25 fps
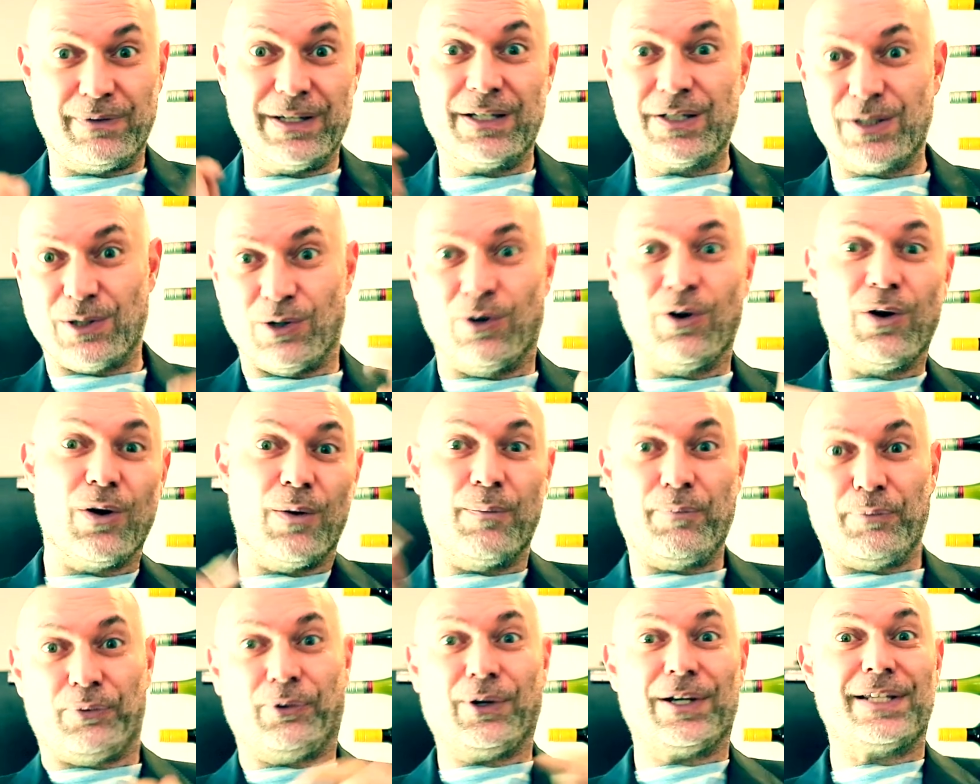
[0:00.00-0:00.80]
We saw her
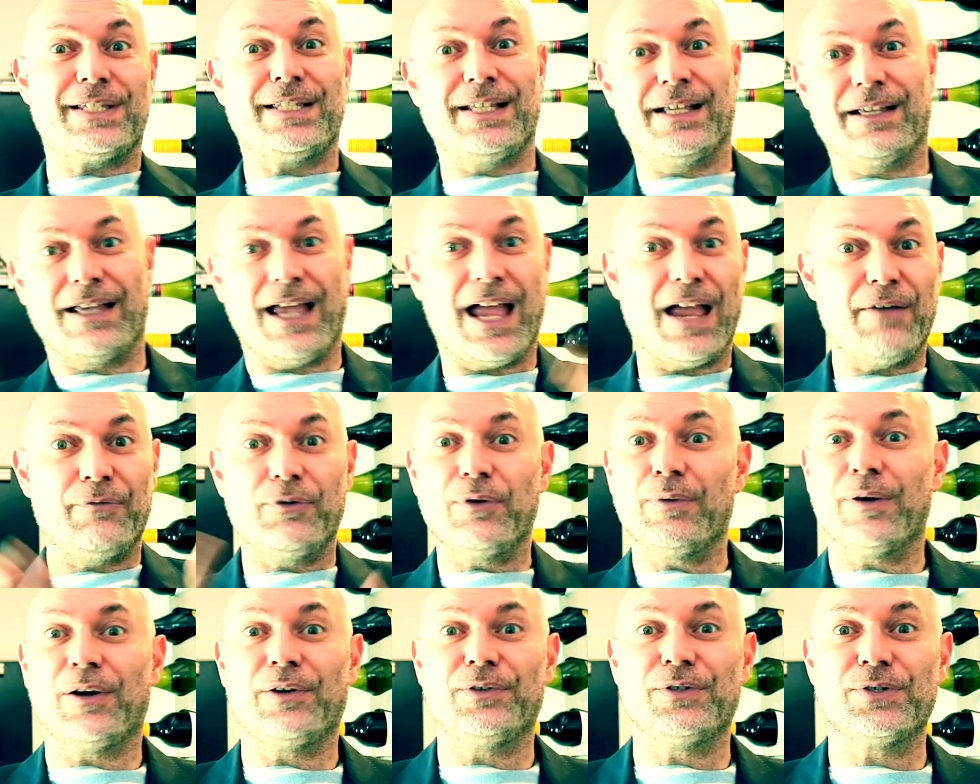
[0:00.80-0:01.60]
pressing
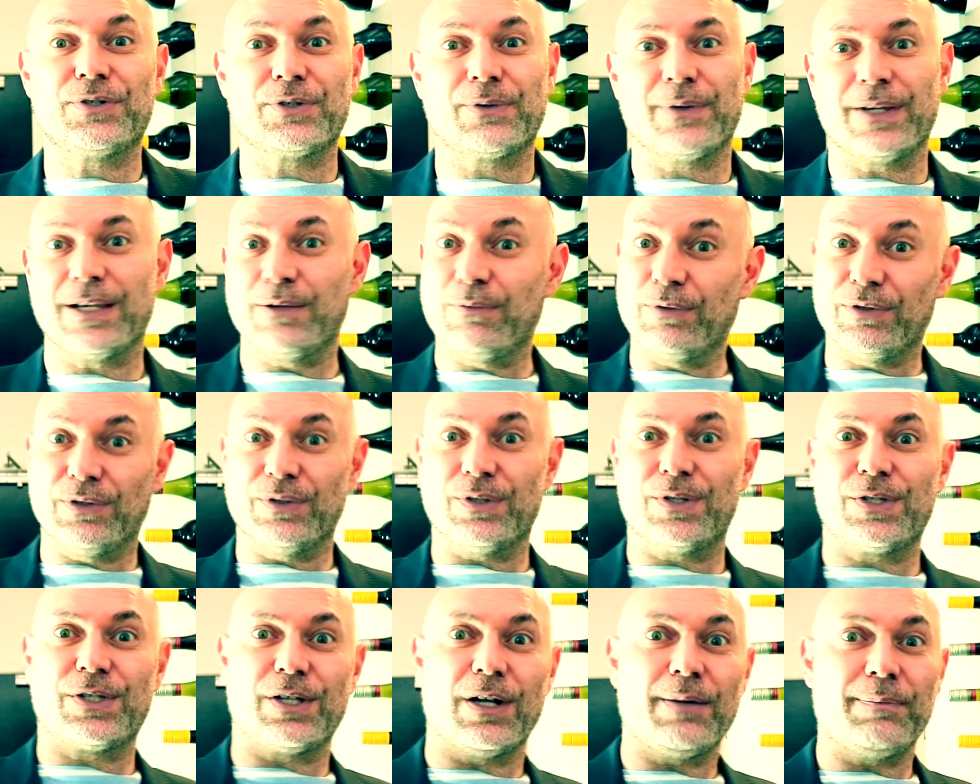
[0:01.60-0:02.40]
everywhere on the screen. It
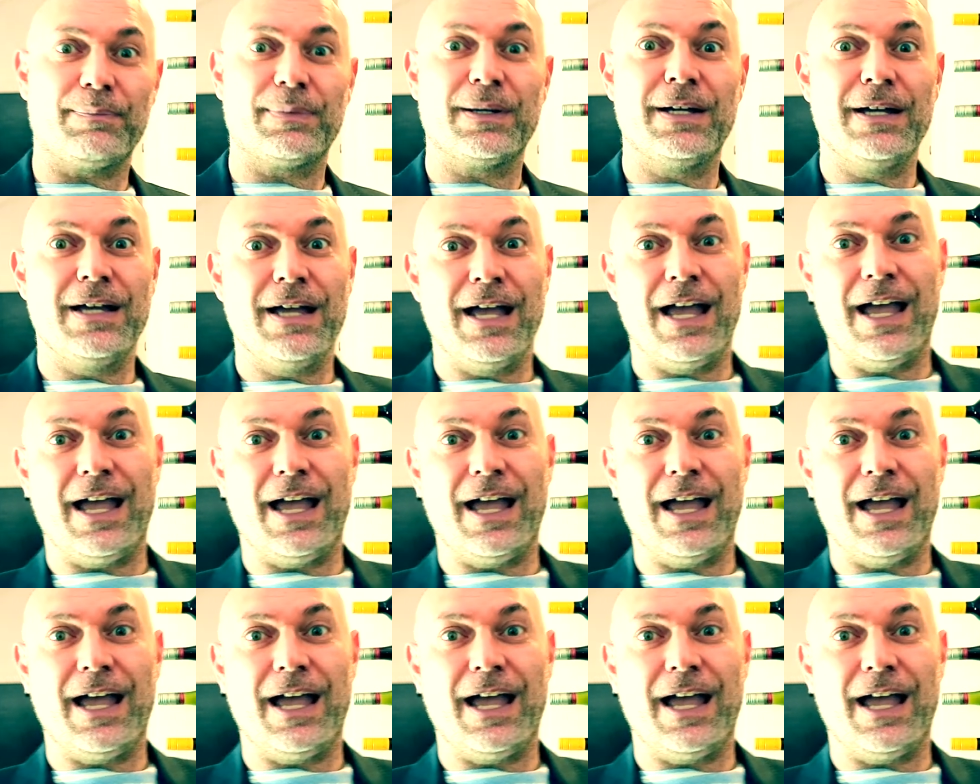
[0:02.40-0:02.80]
wouldn't stop.